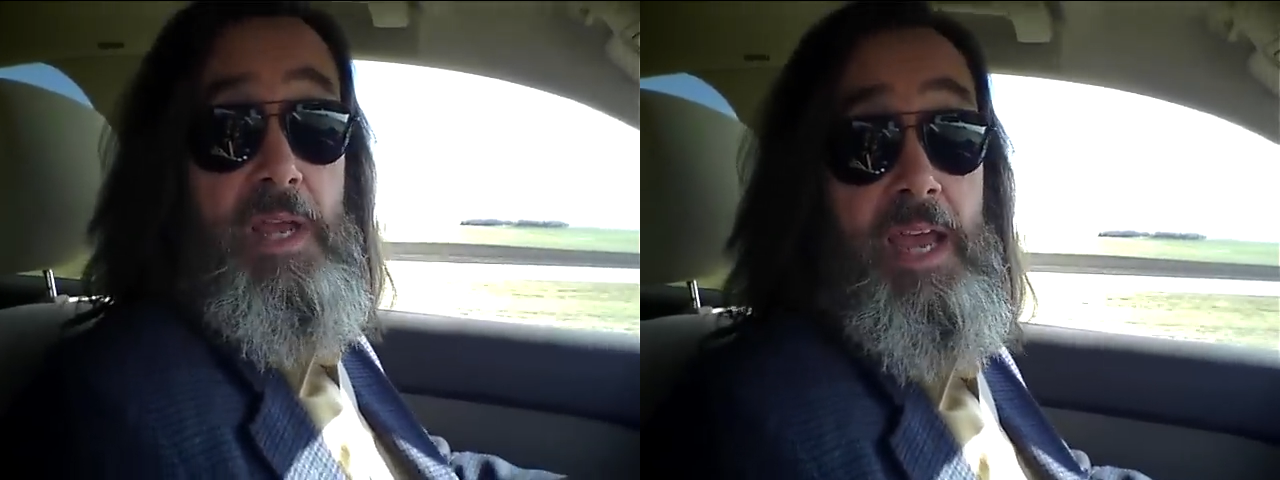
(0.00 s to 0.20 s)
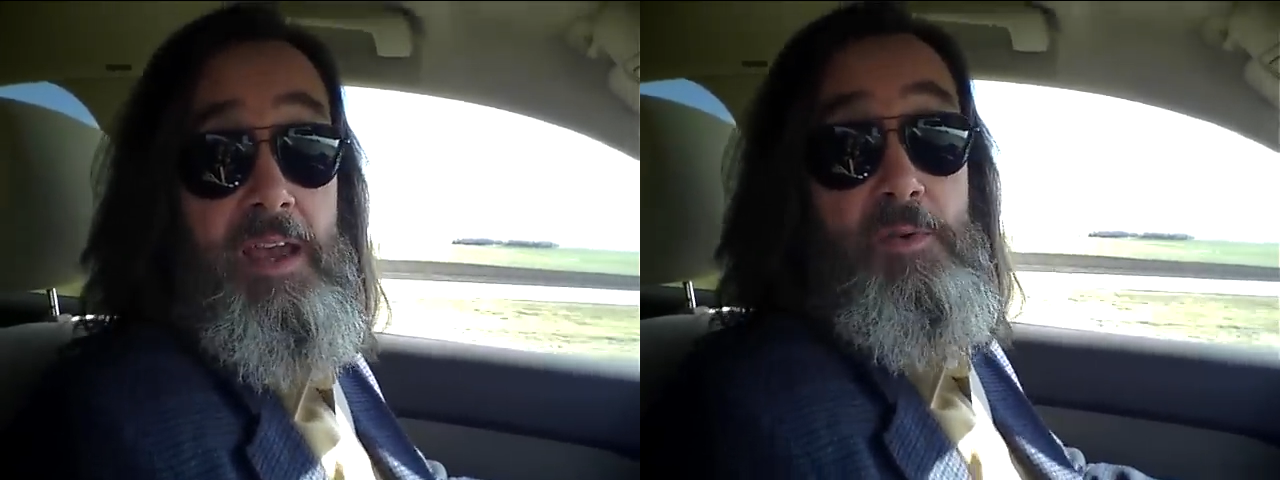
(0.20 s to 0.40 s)

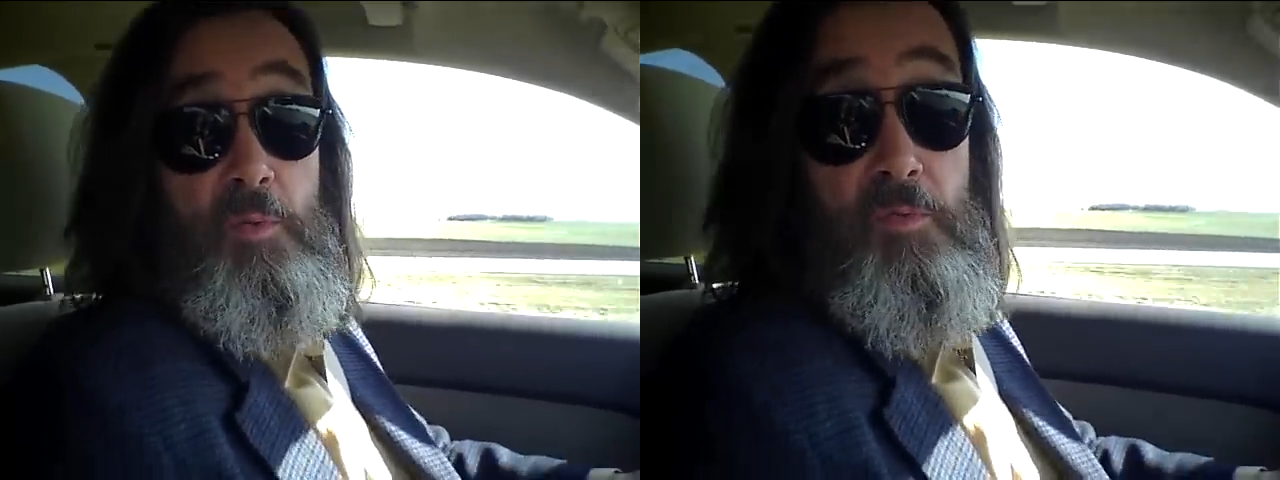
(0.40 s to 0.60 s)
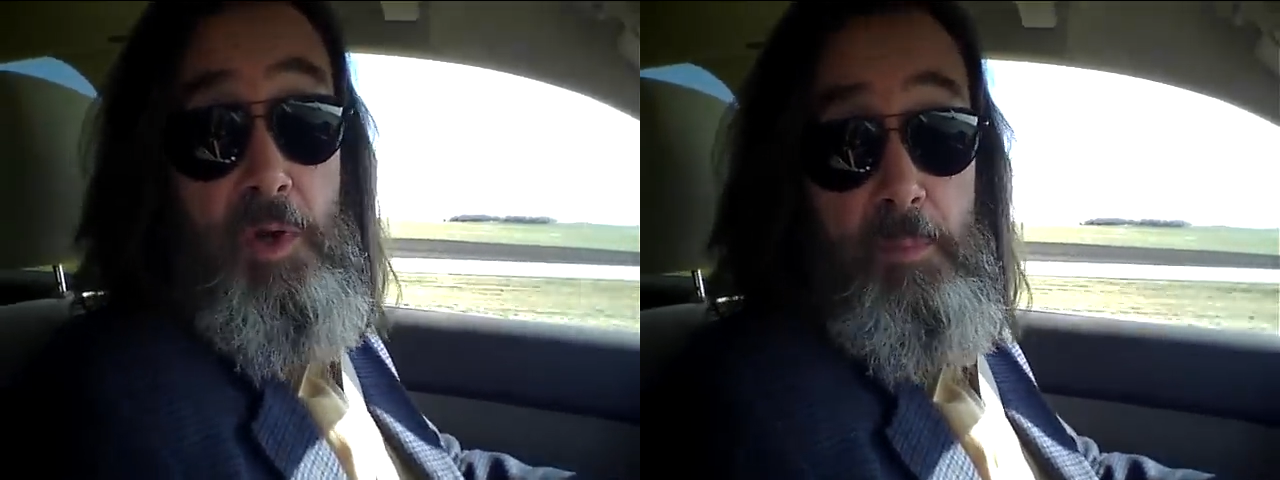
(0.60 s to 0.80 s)
I have a
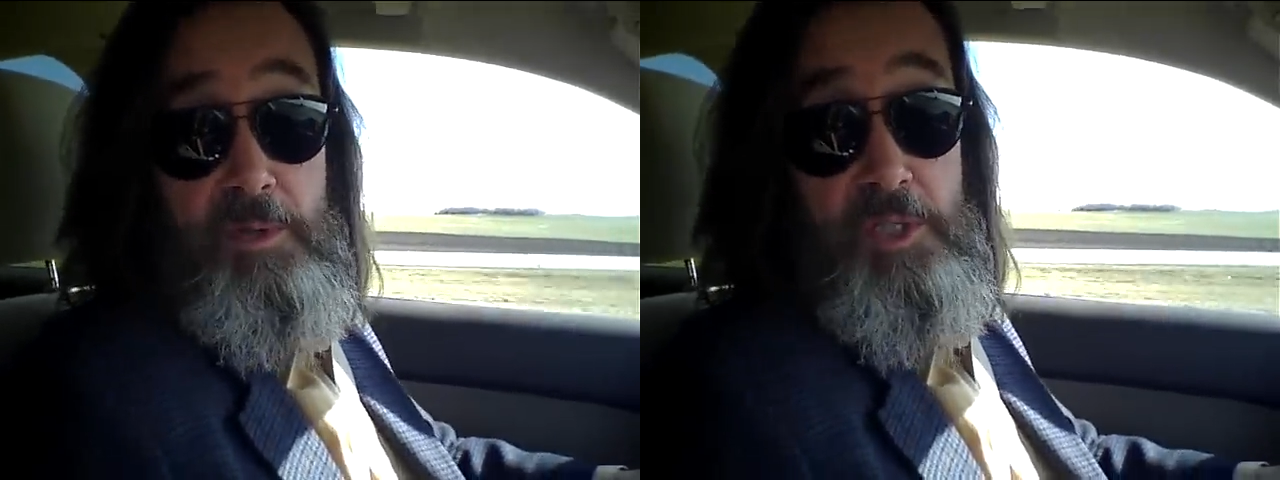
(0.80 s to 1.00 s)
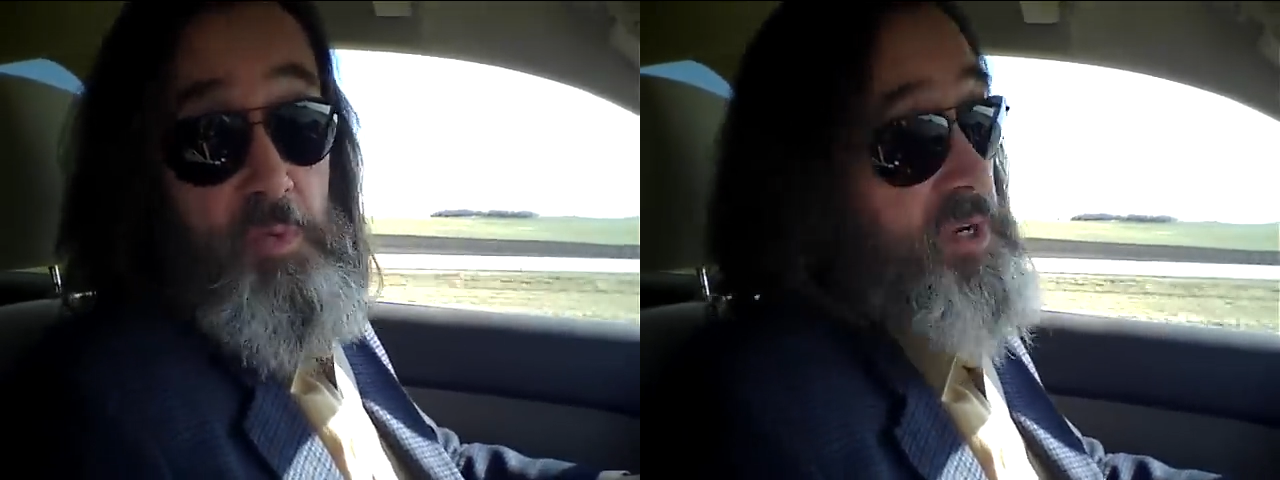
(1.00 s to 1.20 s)
very
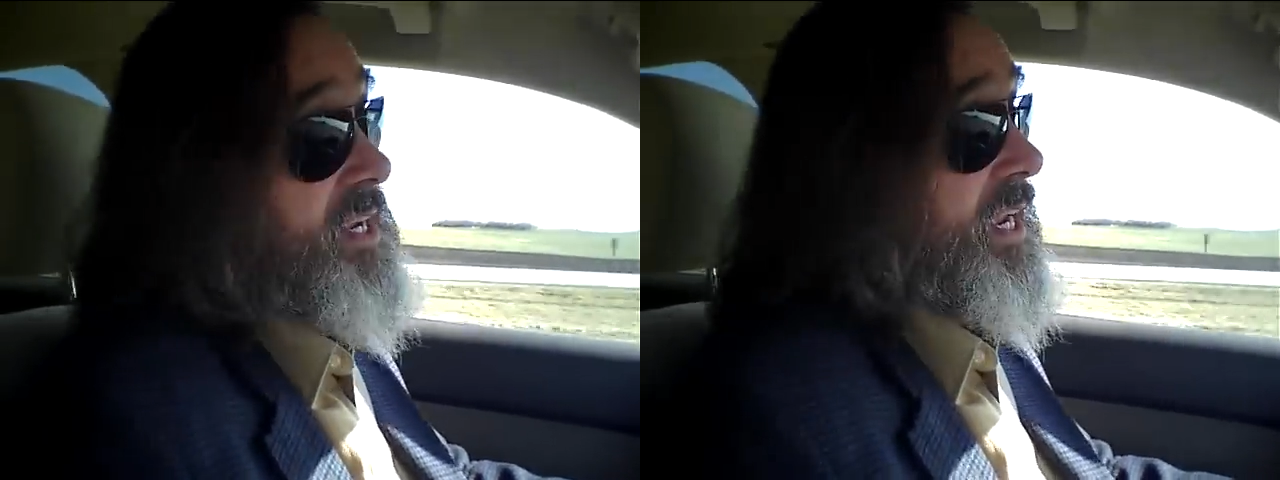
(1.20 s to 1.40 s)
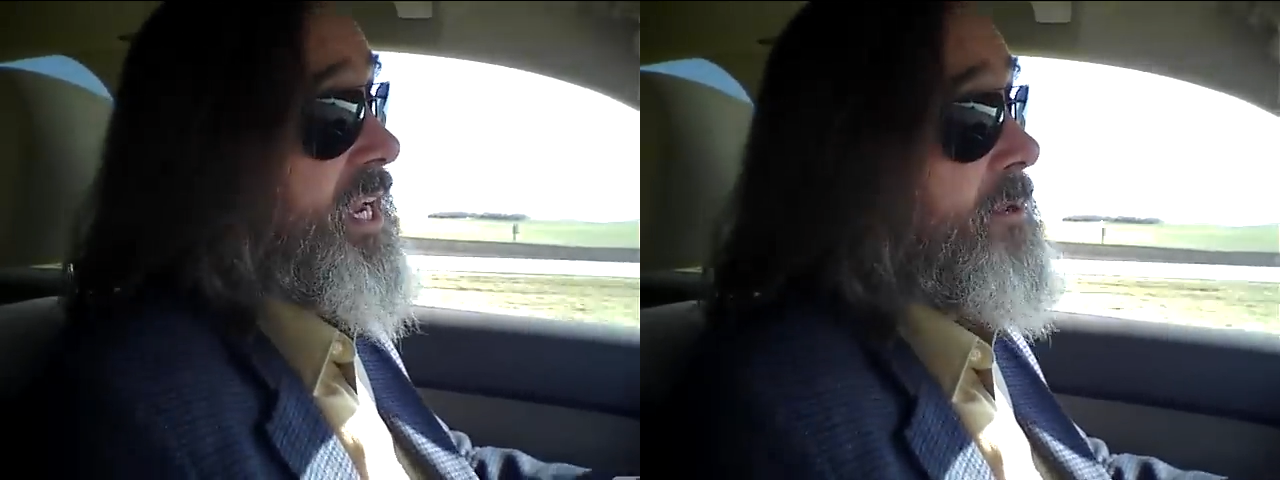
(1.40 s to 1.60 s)
busy
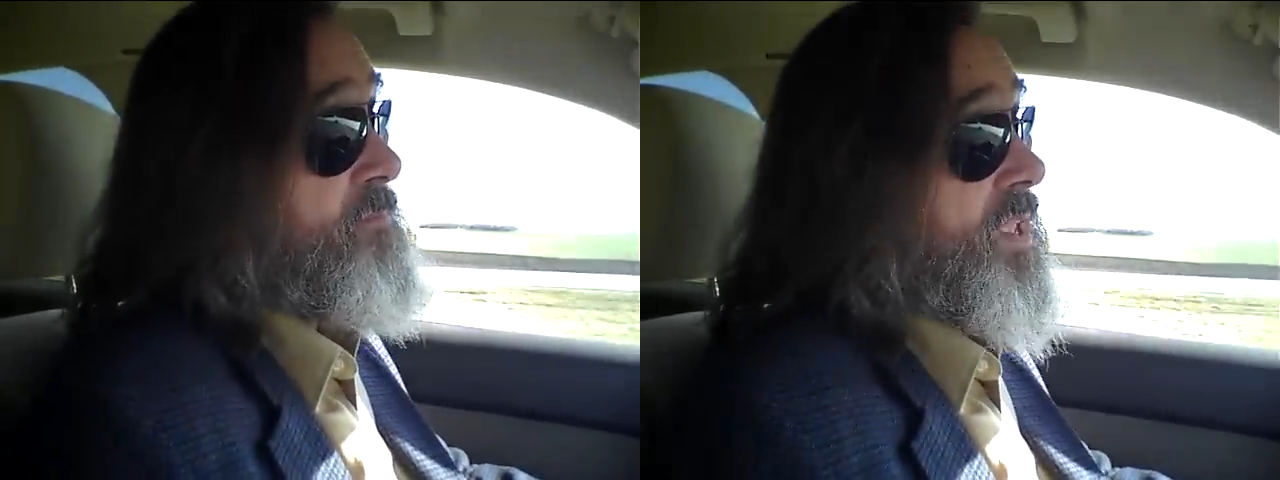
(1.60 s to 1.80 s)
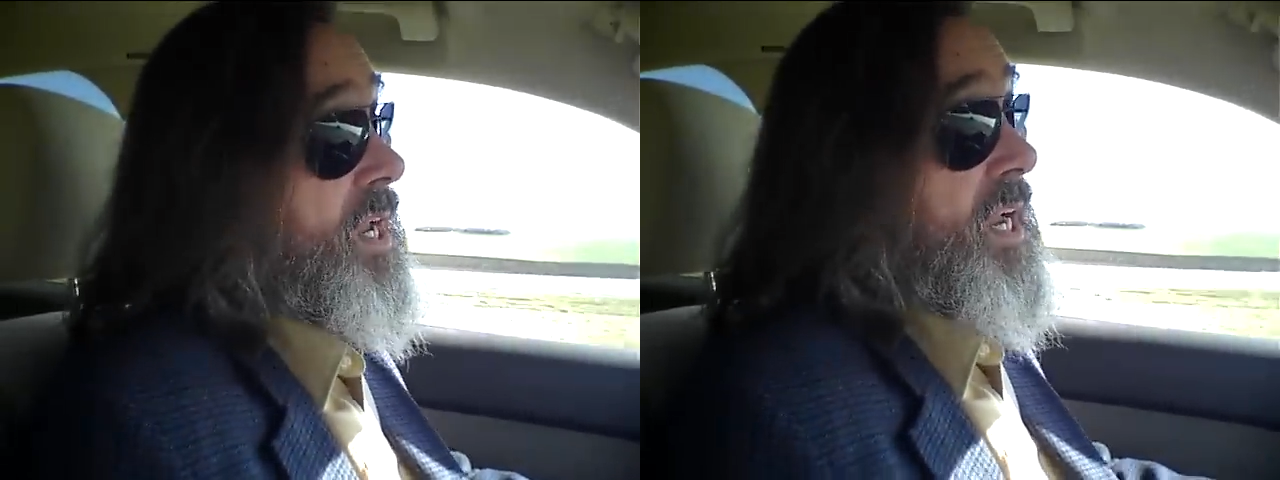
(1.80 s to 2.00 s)
week ahead.
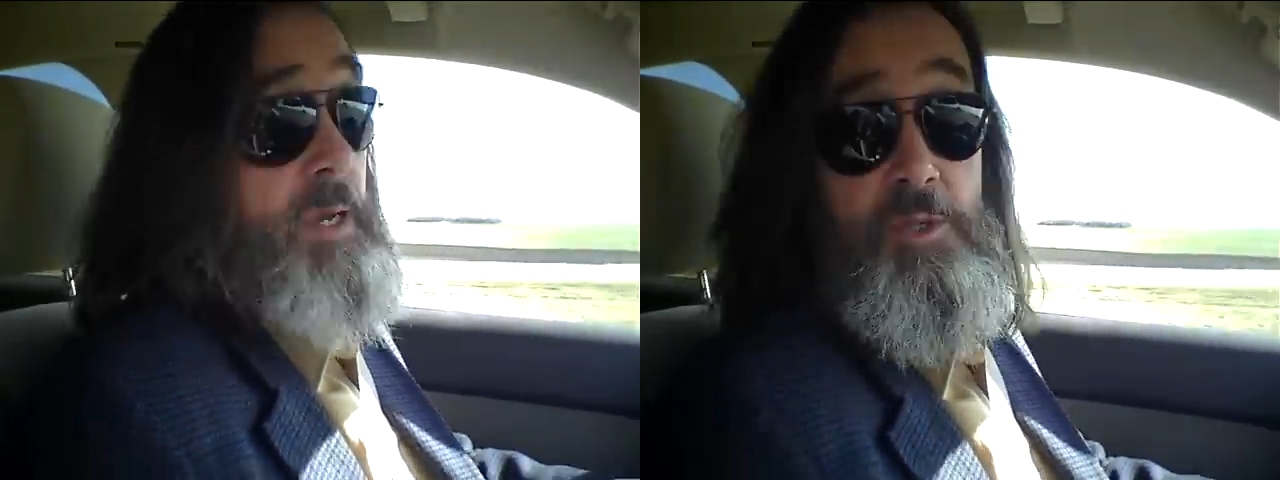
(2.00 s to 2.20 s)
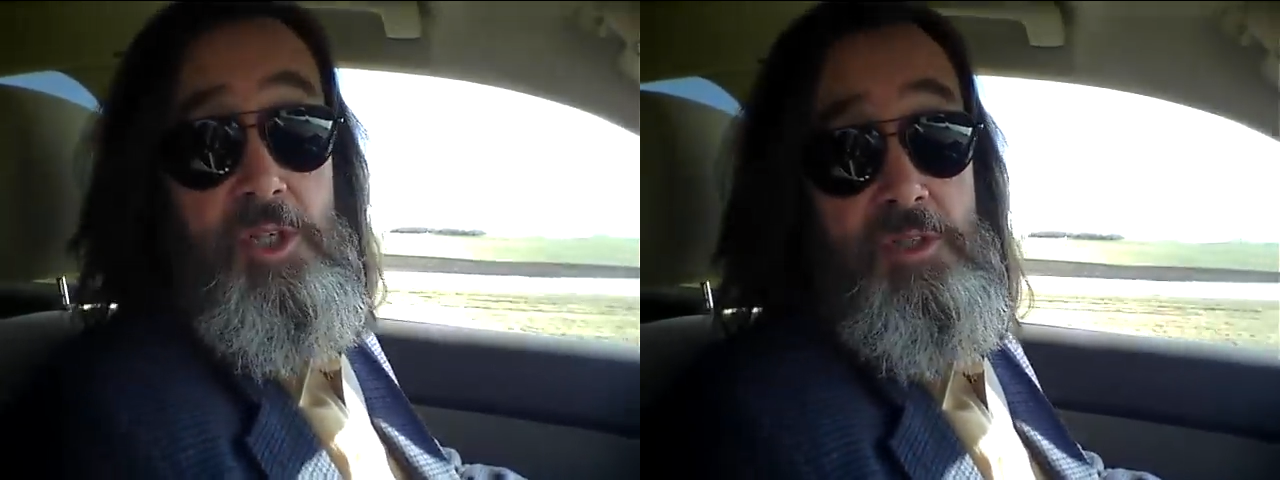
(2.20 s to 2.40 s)

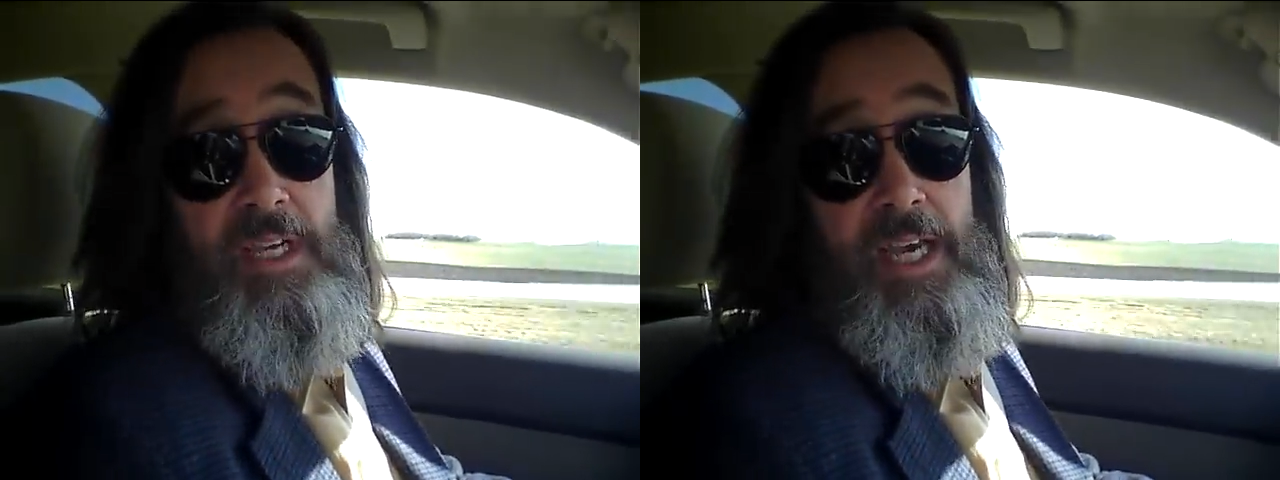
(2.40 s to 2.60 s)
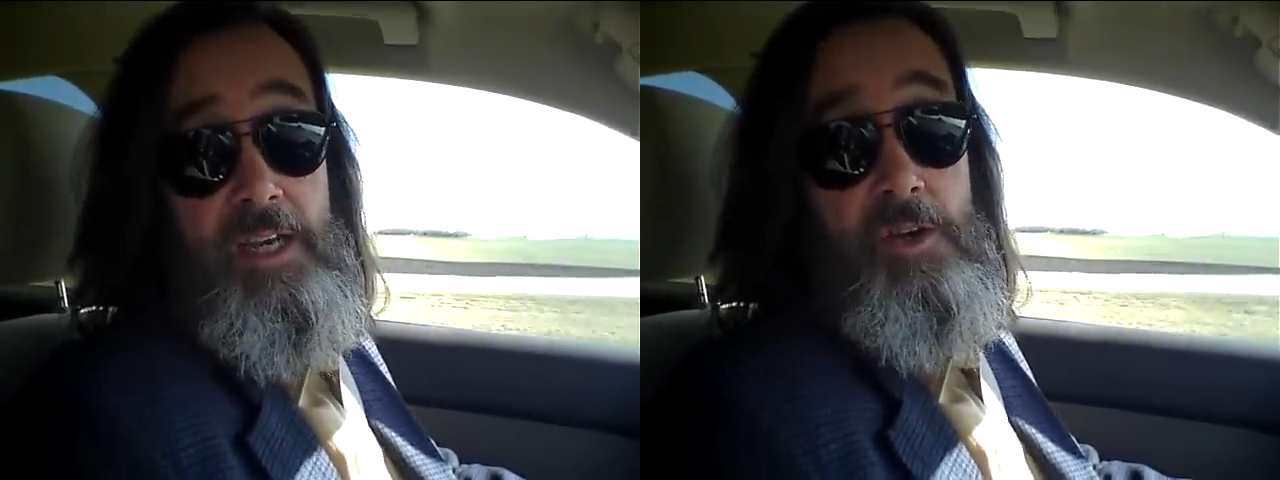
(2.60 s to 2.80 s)
I was just at